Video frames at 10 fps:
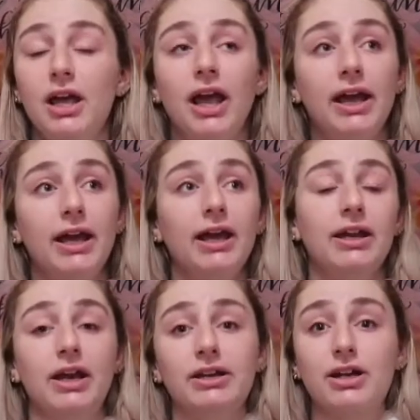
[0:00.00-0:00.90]
and
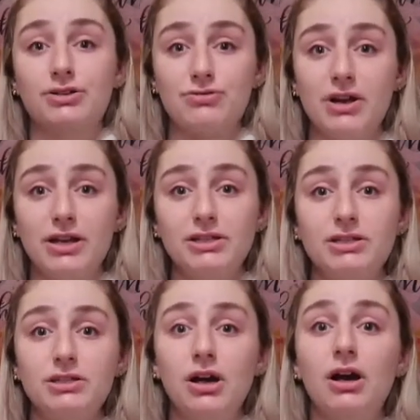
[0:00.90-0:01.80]
I got
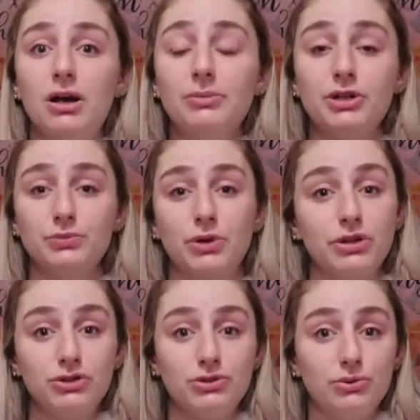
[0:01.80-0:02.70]
dressed because one of
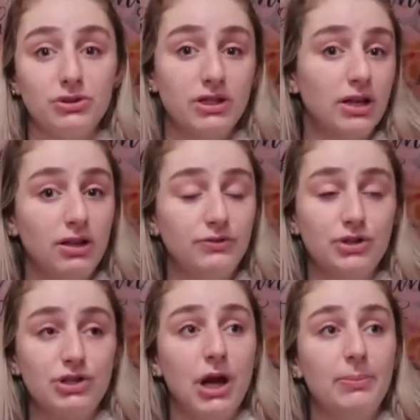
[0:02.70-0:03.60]
the stores that I love to
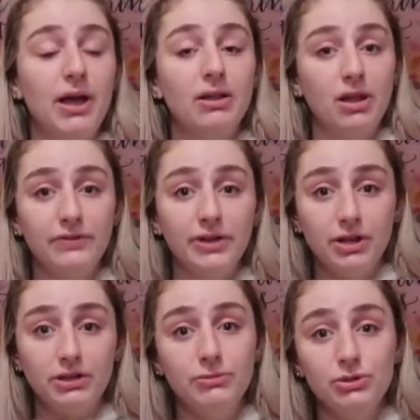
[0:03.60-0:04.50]
shop at, Love and
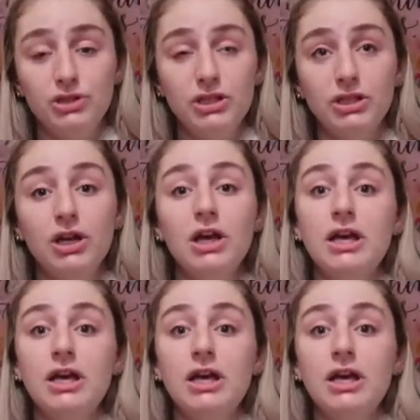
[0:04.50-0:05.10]
Honey Boutique,